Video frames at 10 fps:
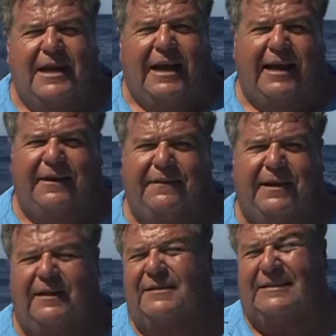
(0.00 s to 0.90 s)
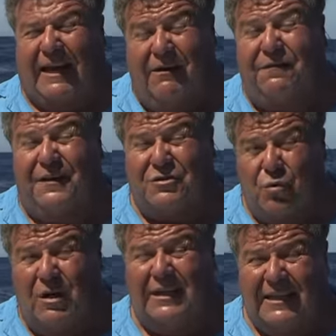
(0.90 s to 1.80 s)
and the sailfish
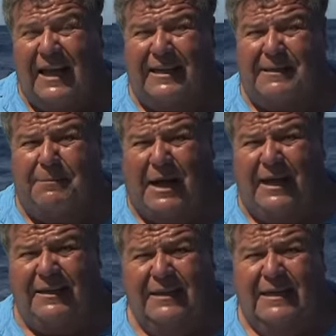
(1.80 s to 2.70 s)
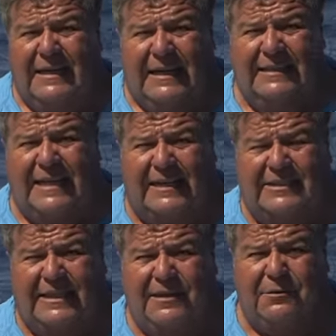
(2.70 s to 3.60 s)
really like to bite, is that
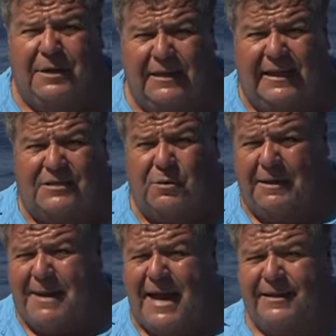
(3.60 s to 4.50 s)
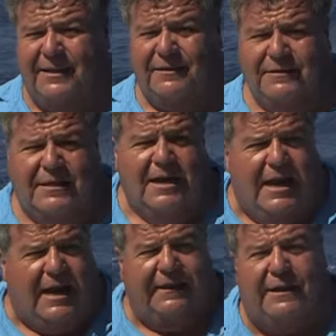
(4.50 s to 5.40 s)
stinger rig that's way back there.
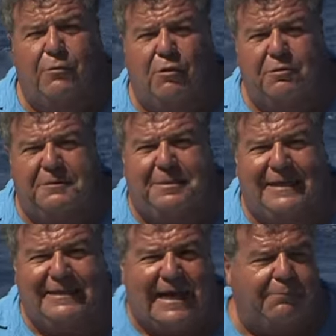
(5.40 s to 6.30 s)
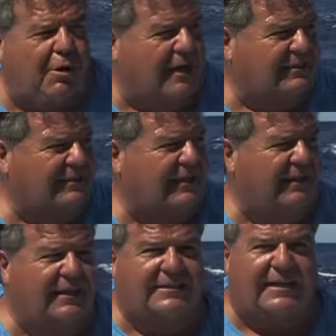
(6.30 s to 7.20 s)
And then we'll repeat that process
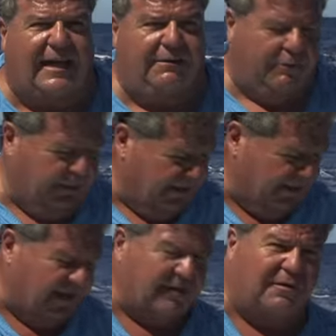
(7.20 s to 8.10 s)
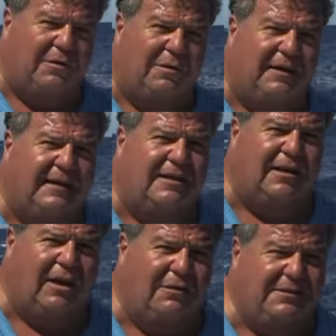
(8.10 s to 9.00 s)
on this side. We'll put another lure in
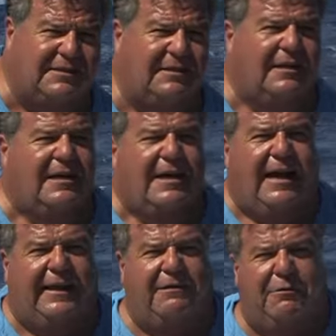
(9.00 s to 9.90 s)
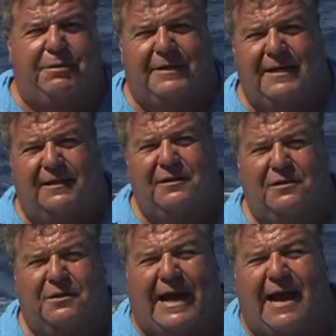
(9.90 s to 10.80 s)
close, and then we'll put another
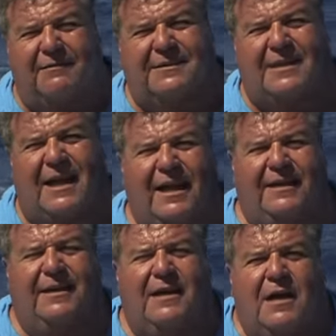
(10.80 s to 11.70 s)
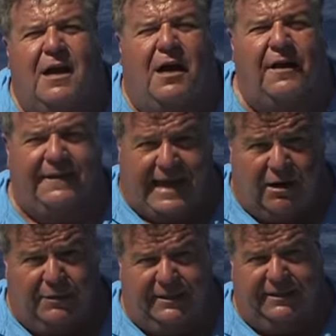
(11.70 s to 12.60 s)
lure outside on the
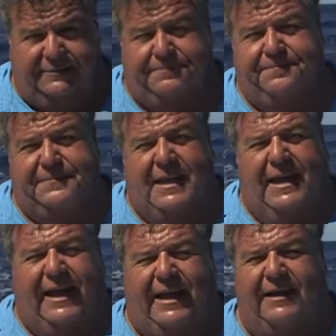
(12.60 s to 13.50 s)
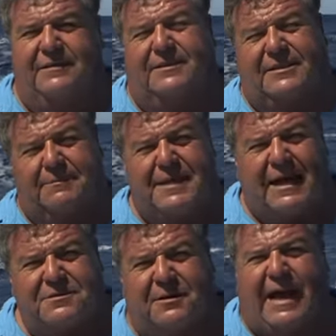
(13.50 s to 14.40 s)
outrigger. And
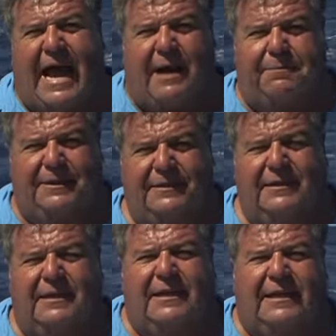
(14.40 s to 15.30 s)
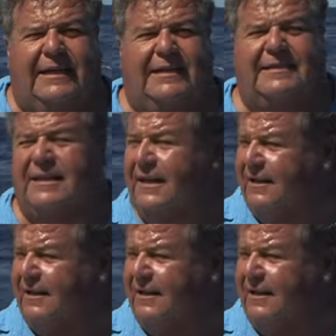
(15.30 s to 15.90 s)
sometimes what'll happen is